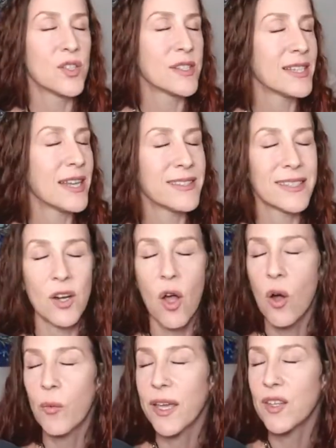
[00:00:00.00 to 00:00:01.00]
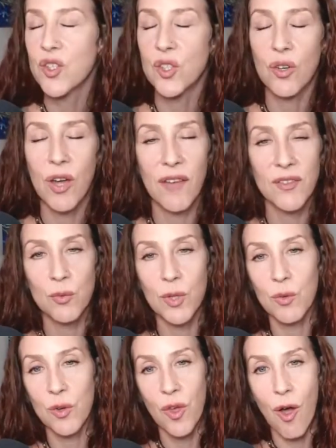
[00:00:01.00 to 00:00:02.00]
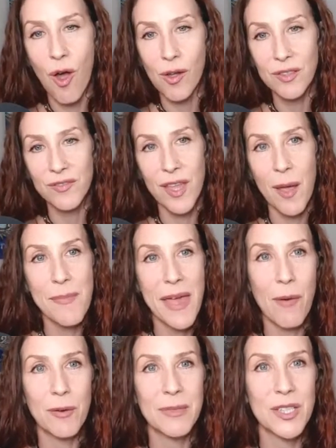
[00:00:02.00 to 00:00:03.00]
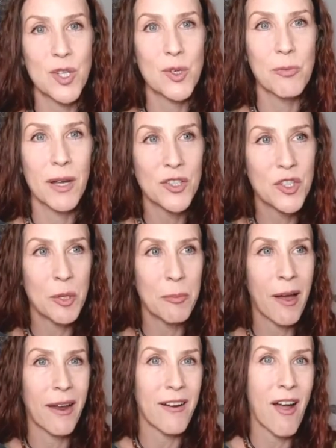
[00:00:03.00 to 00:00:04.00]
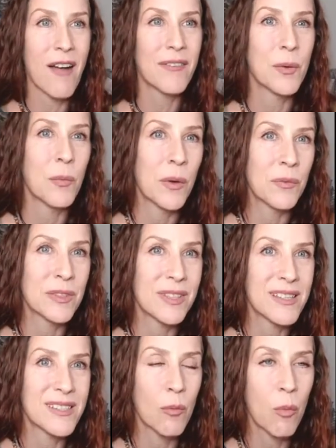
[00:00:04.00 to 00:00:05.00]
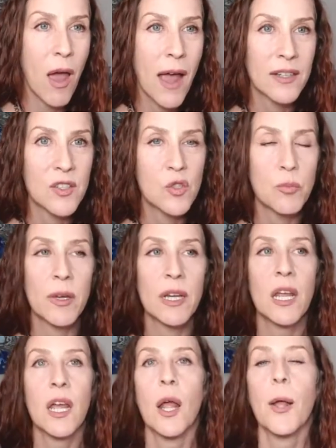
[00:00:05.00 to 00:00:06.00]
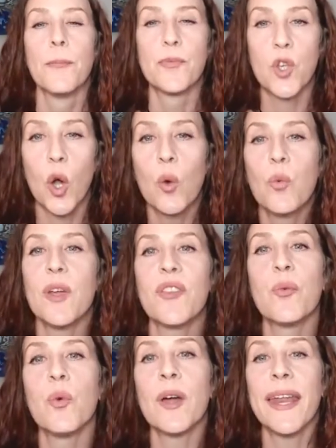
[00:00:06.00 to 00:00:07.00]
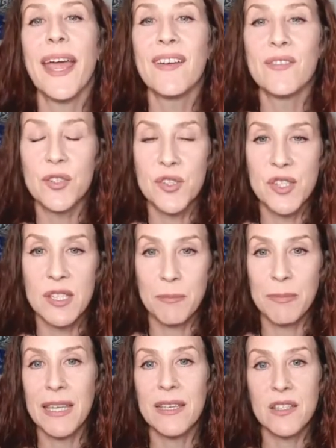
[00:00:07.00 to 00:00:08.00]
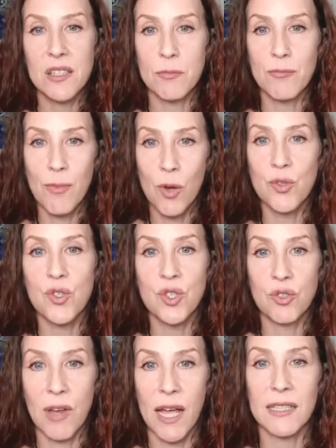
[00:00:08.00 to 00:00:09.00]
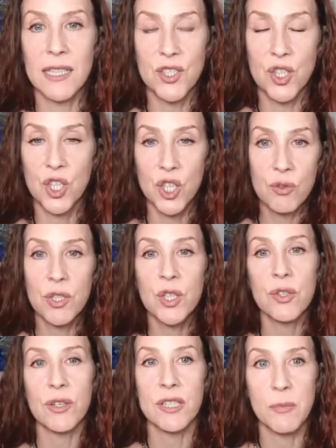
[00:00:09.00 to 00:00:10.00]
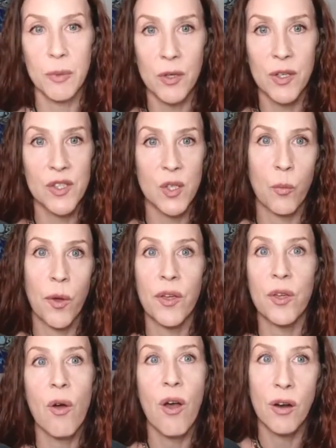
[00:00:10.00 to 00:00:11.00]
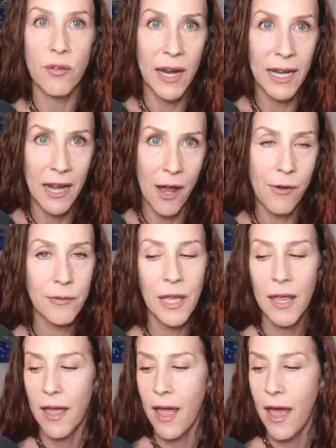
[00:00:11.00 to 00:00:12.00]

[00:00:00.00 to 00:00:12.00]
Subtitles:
just as in always, you don't have to work with all of them. That would be too much to bite off in one releasing practice. But go with whatever speaks most directly to you and your experience and where you are right now.